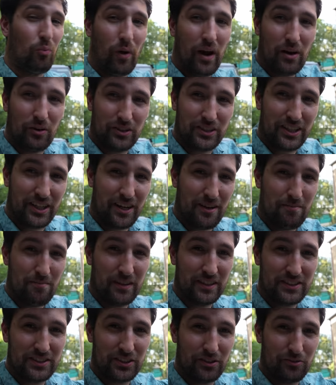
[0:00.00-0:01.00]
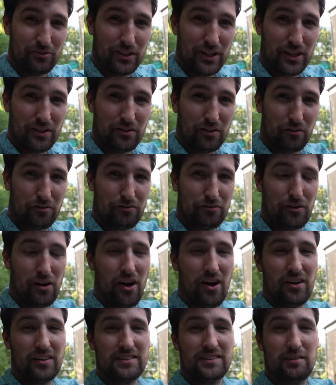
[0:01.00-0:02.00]
Welcome to rural
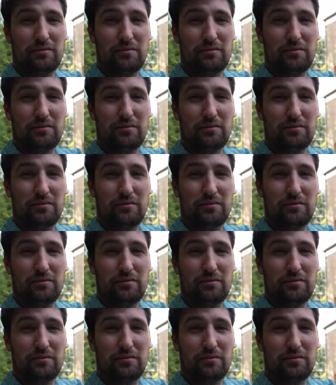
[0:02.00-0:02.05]
France.